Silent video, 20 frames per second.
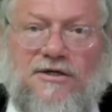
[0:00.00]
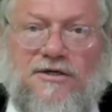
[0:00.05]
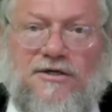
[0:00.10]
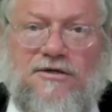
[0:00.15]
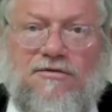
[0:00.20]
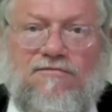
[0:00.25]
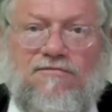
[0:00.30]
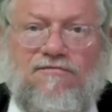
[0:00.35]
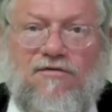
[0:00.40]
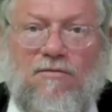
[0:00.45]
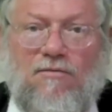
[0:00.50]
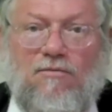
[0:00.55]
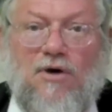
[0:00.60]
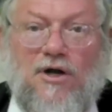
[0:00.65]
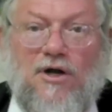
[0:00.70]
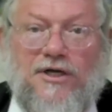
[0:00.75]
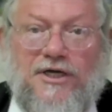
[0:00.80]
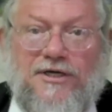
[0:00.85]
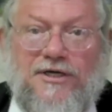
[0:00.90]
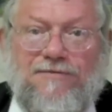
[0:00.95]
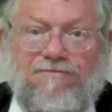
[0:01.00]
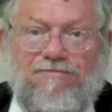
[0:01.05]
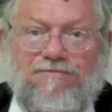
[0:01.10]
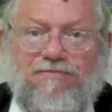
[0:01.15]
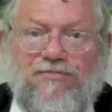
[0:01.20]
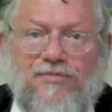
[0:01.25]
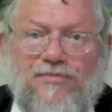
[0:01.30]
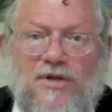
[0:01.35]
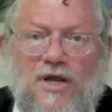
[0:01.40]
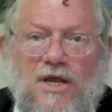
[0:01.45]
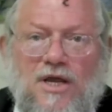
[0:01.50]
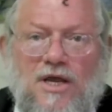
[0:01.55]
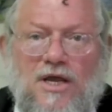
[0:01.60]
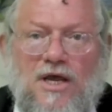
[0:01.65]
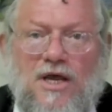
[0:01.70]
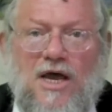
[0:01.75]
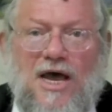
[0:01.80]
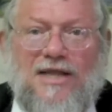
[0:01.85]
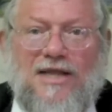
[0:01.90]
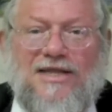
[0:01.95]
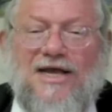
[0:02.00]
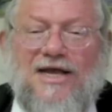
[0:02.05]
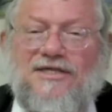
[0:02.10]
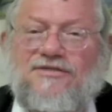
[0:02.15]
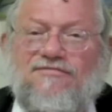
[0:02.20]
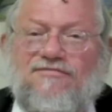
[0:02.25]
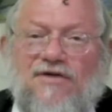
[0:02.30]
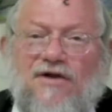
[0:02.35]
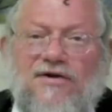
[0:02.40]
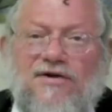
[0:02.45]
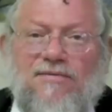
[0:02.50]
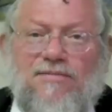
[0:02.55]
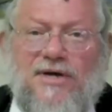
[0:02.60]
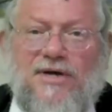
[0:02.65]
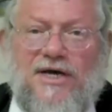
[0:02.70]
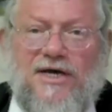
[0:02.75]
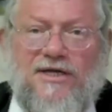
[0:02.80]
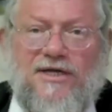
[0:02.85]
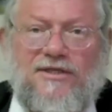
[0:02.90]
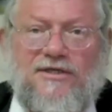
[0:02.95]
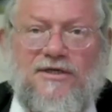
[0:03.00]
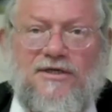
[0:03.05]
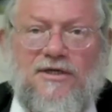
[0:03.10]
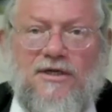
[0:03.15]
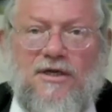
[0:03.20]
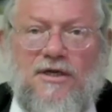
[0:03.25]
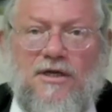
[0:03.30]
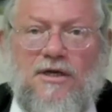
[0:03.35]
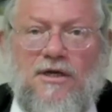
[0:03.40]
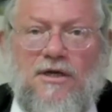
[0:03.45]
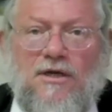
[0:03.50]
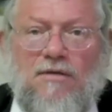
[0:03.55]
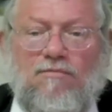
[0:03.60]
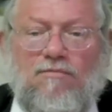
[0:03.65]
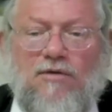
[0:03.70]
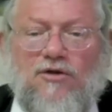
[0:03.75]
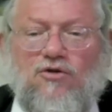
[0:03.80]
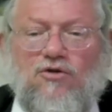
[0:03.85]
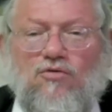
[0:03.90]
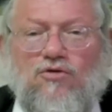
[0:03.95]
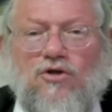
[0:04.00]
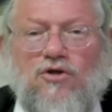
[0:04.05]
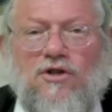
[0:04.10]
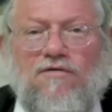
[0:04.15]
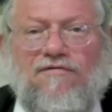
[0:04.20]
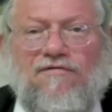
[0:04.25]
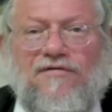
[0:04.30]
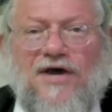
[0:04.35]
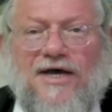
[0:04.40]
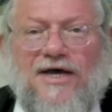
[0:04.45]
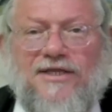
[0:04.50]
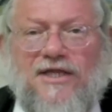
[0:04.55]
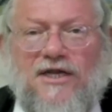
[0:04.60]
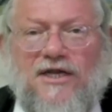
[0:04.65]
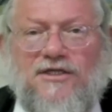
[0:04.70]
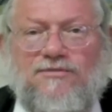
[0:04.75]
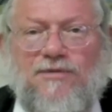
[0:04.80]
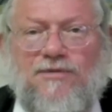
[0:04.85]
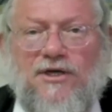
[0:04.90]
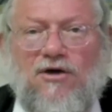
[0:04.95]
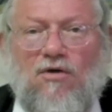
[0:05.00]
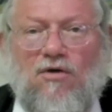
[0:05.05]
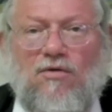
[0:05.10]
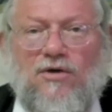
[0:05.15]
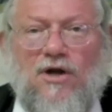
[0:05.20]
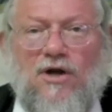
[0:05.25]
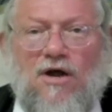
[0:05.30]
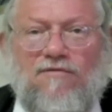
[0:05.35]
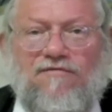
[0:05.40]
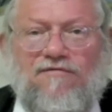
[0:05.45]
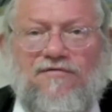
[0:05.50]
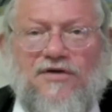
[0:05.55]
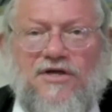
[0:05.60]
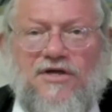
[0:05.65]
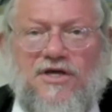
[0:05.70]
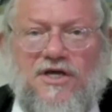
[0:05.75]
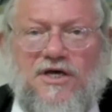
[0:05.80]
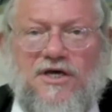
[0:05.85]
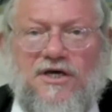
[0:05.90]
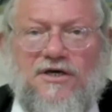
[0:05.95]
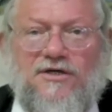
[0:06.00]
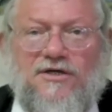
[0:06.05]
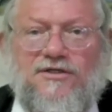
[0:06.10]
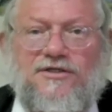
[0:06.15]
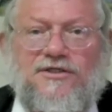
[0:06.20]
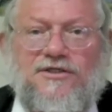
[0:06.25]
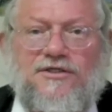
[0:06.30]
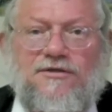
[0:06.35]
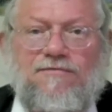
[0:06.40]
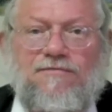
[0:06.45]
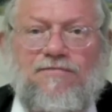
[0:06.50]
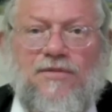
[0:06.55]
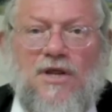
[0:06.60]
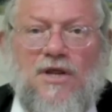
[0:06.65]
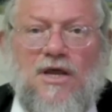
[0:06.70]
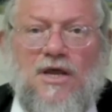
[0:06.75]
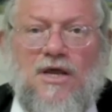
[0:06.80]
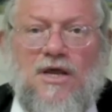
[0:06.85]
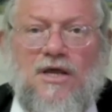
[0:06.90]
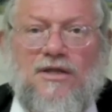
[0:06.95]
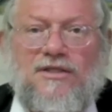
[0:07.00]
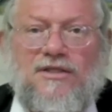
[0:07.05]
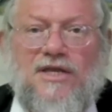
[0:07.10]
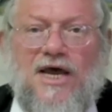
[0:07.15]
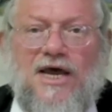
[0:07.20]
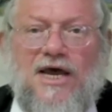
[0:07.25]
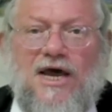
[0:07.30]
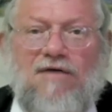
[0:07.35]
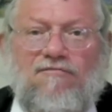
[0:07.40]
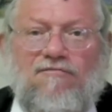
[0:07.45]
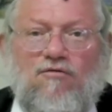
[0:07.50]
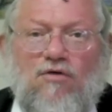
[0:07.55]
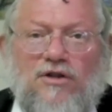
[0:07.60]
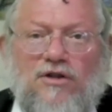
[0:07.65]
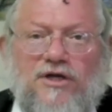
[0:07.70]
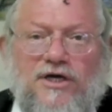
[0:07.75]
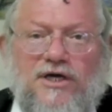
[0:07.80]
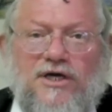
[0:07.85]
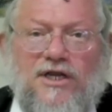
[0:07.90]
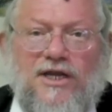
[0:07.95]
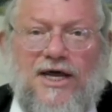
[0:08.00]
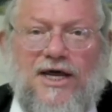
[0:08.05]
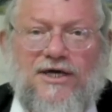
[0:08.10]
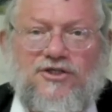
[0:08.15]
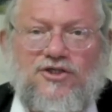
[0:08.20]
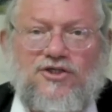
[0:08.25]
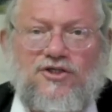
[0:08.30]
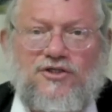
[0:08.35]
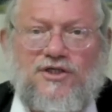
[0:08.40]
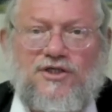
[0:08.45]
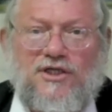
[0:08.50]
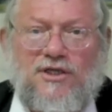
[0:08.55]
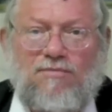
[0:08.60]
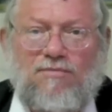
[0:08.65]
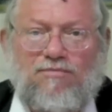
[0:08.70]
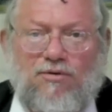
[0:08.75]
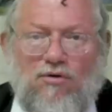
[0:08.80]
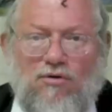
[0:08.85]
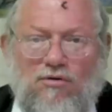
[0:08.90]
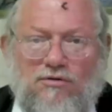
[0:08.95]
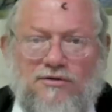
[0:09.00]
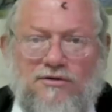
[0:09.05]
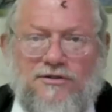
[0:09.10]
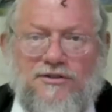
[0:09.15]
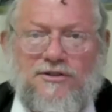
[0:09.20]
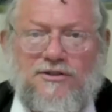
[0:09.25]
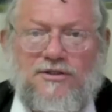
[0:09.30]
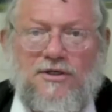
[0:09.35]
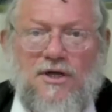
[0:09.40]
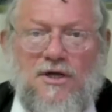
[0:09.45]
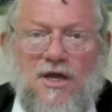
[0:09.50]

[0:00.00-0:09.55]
for money. And that's very bad. But due to the fact that it's been going on for years, they have all the connections and the pulls.